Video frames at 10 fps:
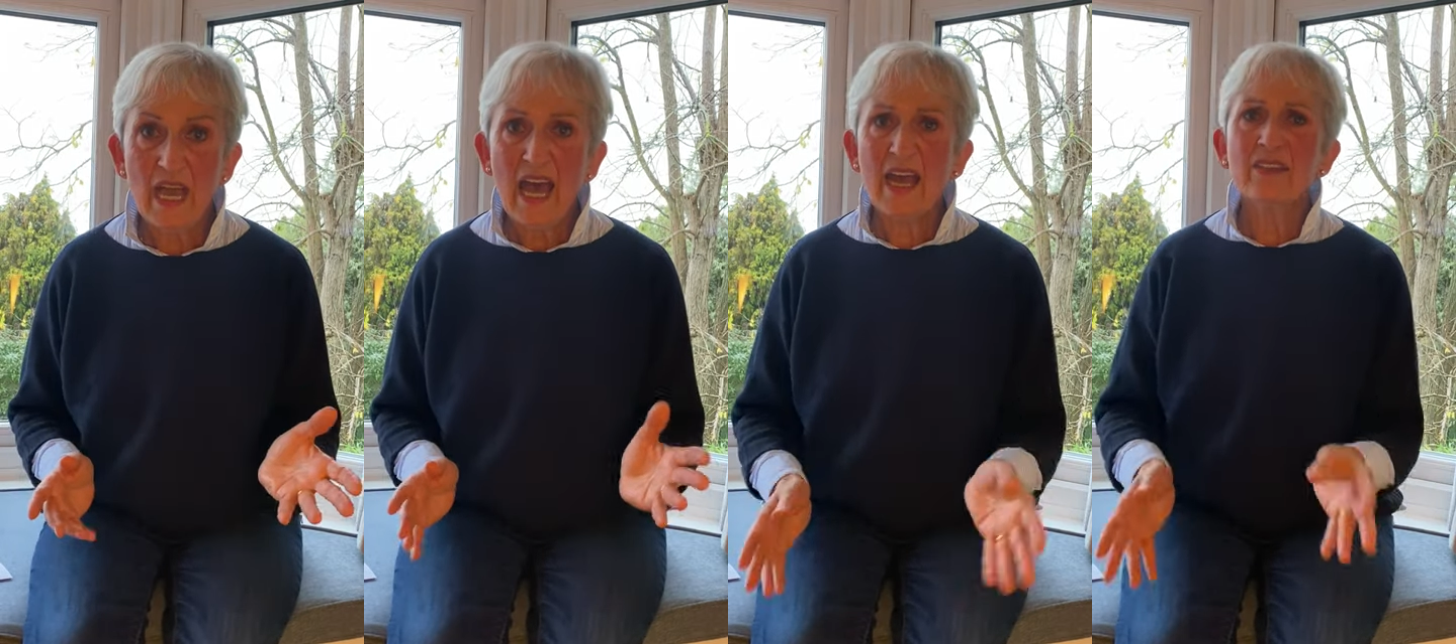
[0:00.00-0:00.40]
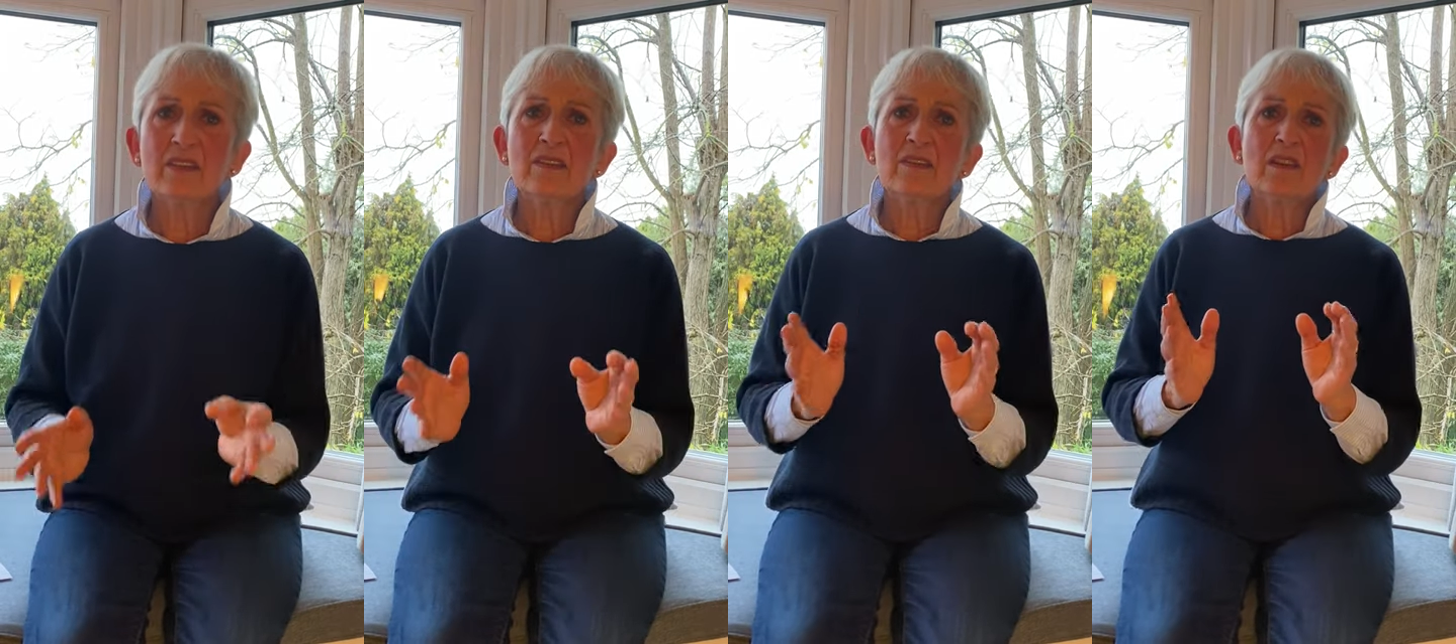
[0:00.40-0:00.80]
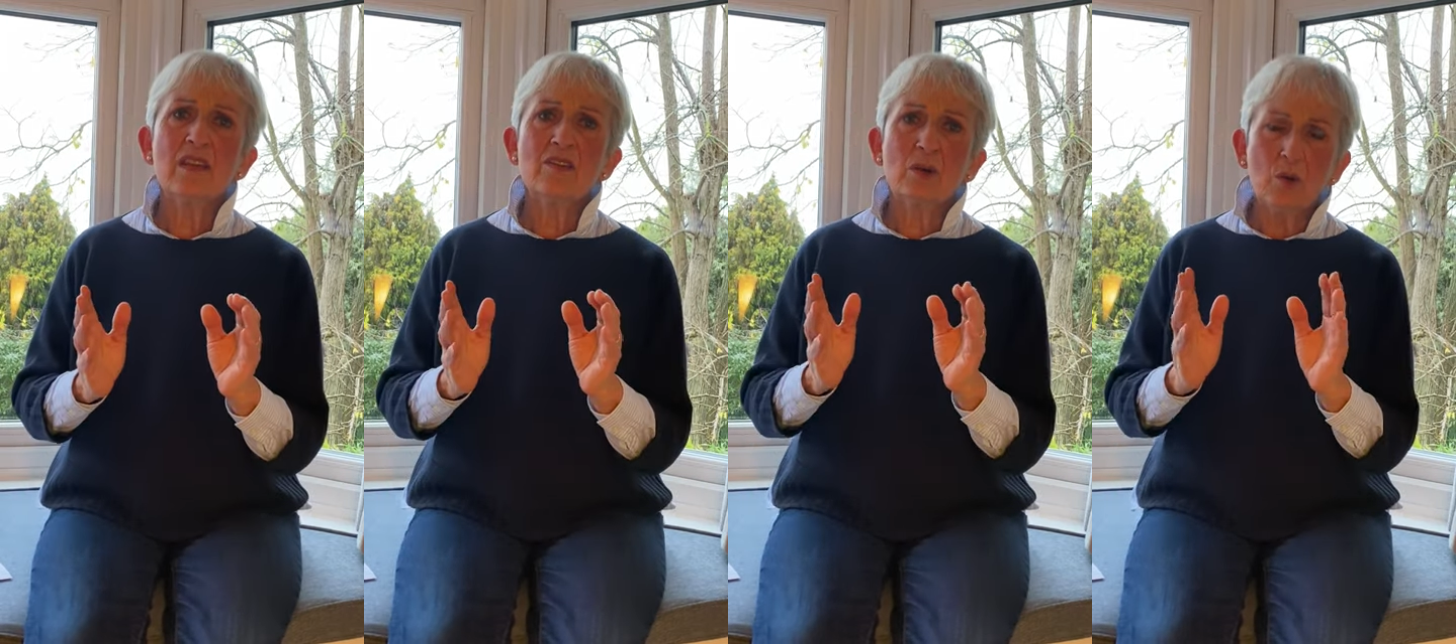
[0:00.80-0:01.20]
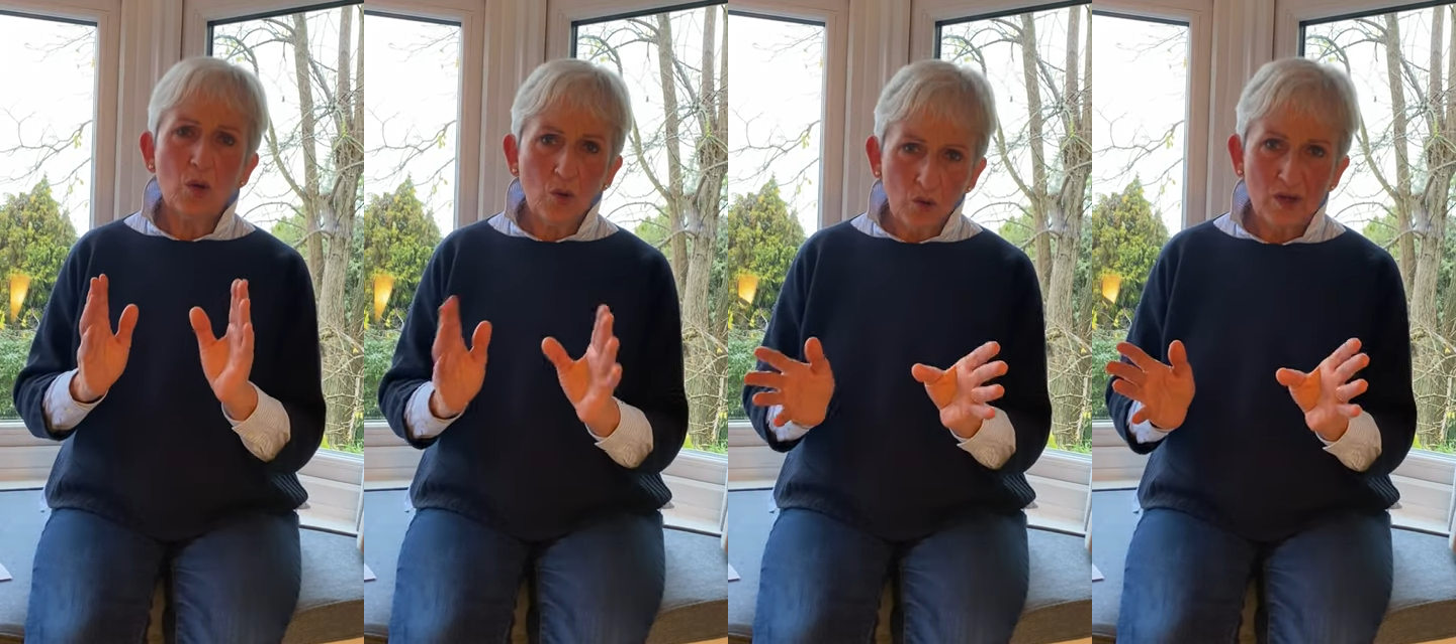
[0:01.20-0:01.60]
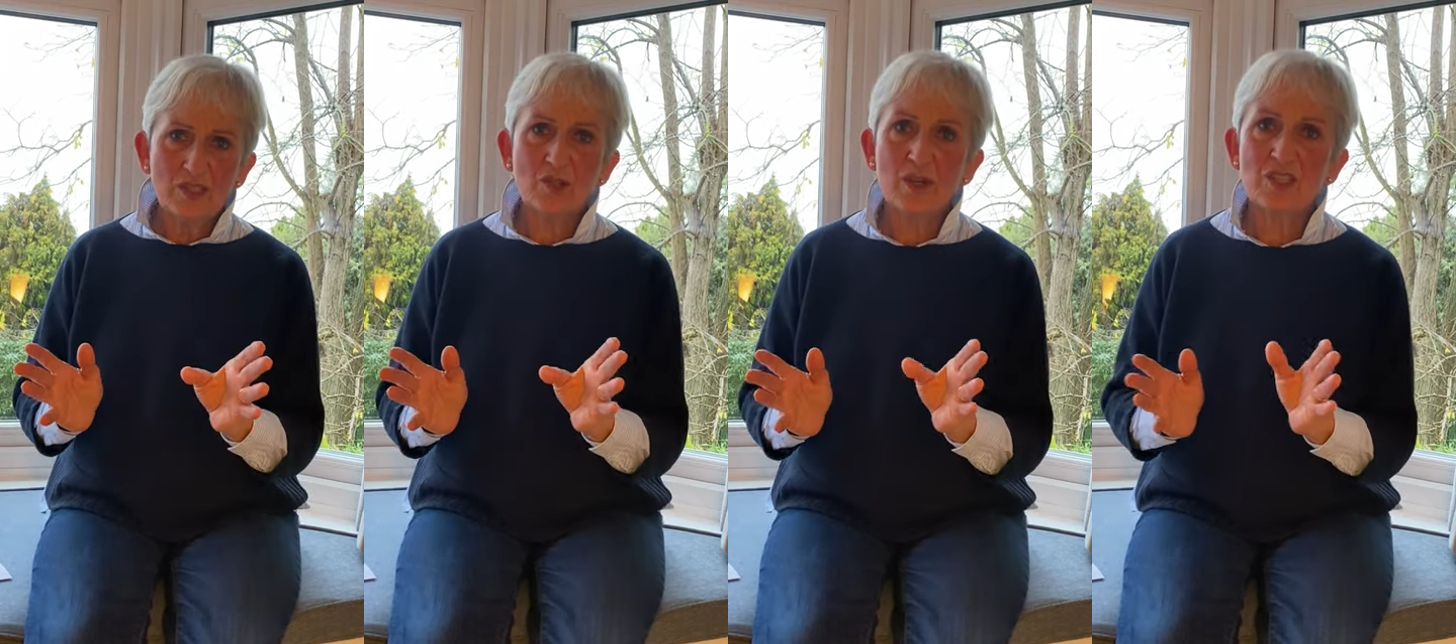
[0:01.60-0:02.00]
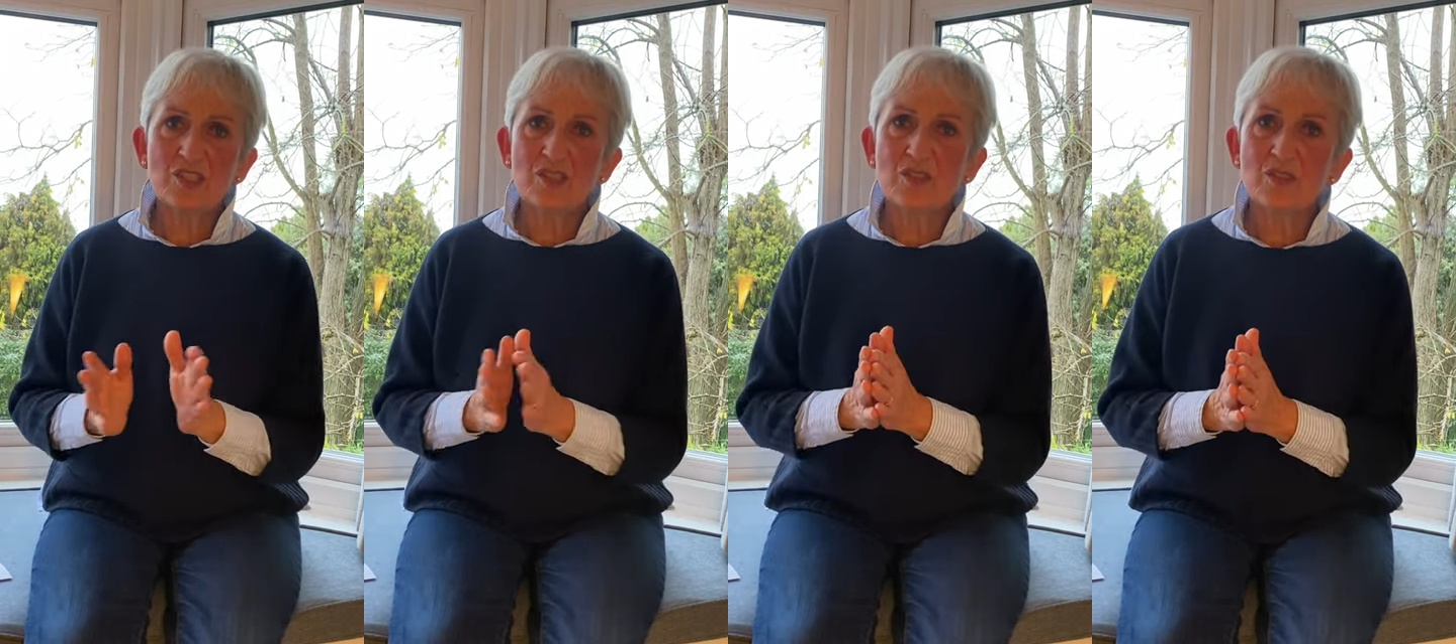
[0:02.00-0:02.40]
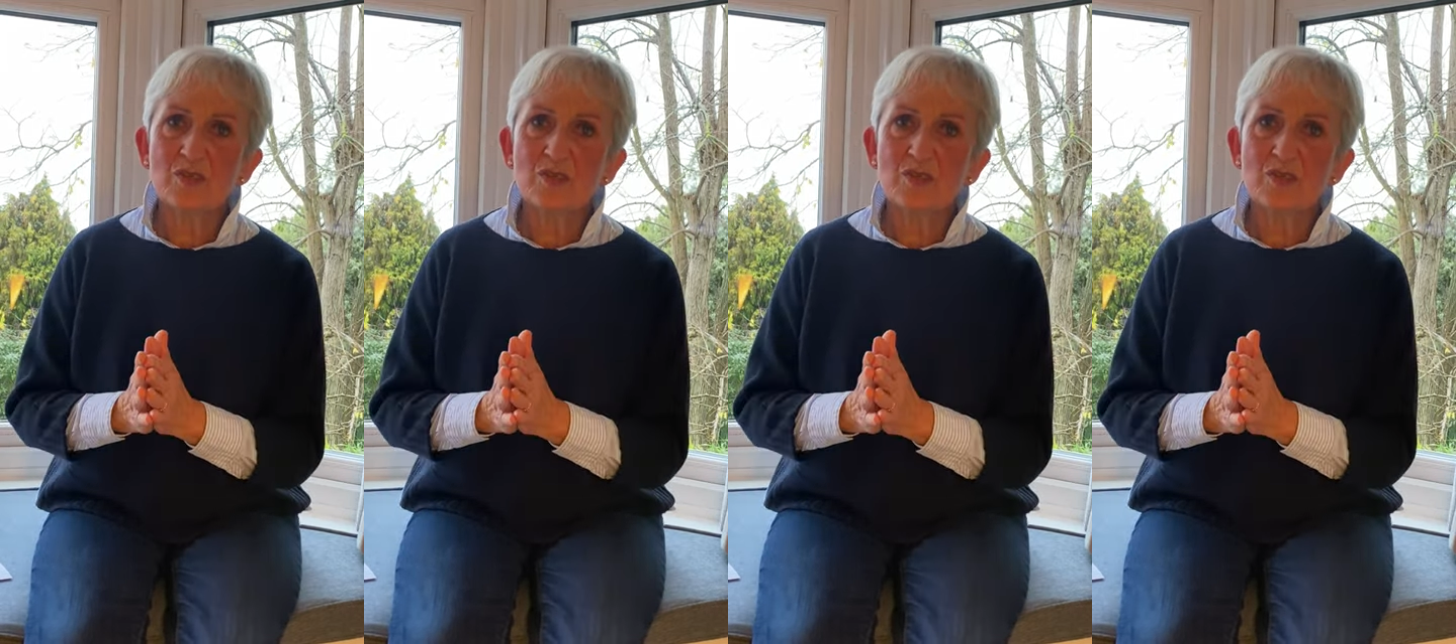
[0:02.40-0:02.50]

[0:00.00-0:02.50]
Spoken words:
and there were always questions